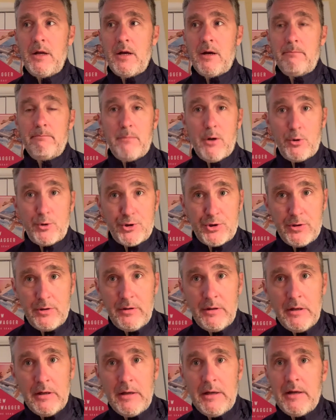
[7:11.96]

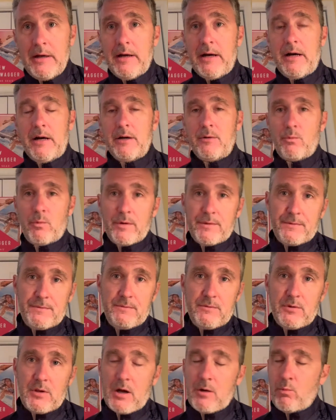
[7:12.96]
motion, with
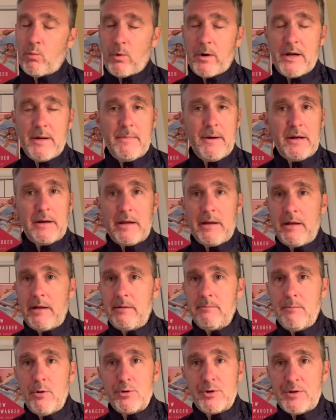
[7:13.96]
not worrying about
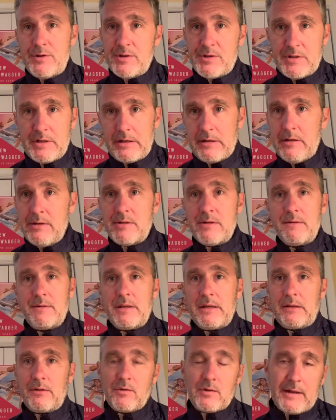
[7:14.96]
getting motion sickness and
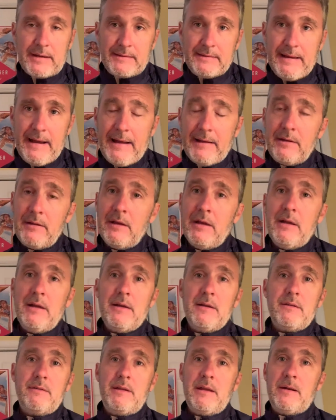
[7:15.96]
things like that,
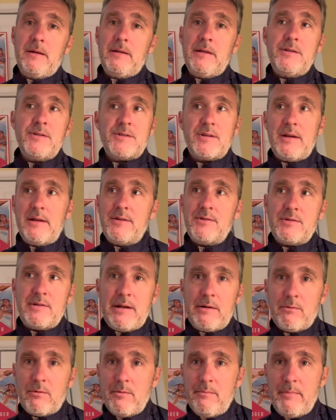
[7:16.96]
then an inside
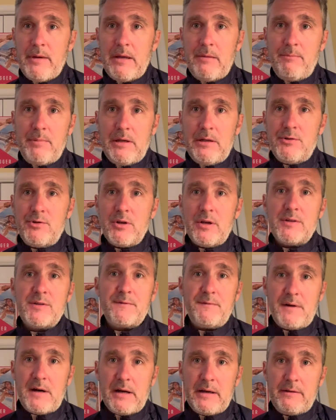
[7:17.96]
stateroom may be just
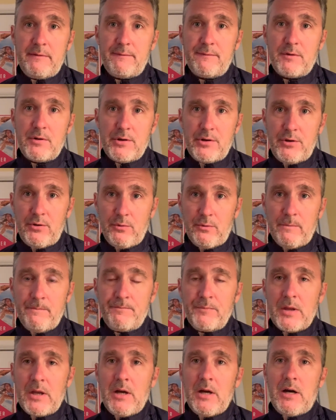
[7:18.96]
fine for you.
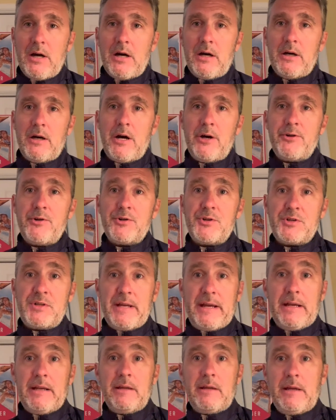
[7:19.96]

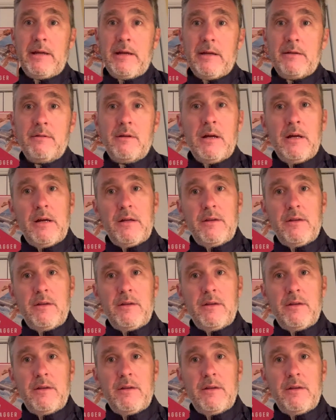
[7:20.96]
Understand, again,